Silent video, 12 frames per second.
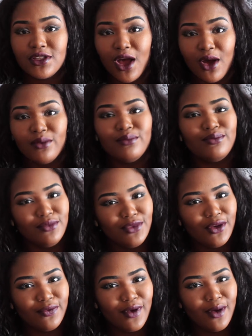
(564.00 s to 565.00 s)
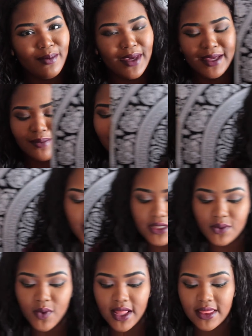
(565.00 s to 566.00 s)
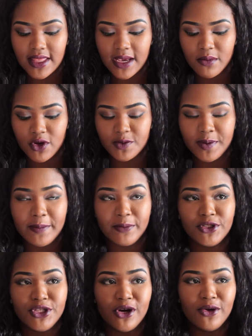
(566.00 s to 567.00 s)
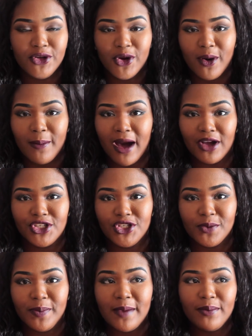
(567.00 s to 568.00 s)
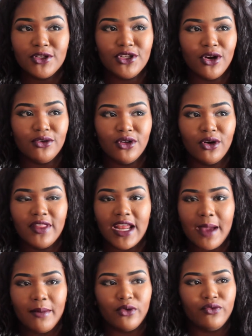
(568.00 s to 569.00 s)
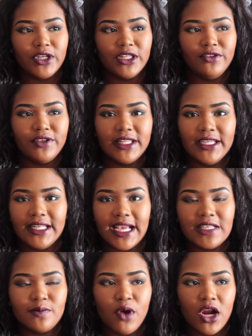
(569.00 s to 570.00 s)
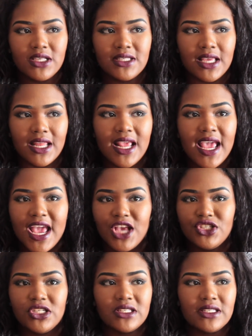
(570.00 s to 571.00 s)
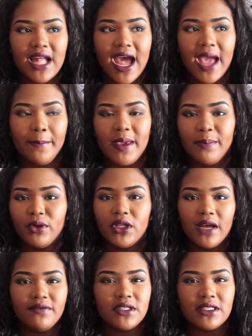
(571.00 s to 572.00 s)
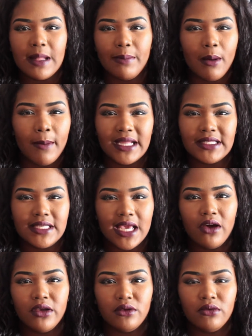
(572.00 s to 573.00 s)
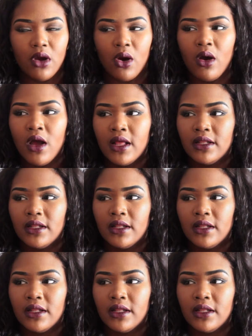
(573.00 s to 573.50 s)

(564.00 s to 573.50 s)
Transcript: So, you feel me? What's one thing most people don't know about you? People don't know that I'm a really, really nice person. It's just that people love to step on my tail, you know?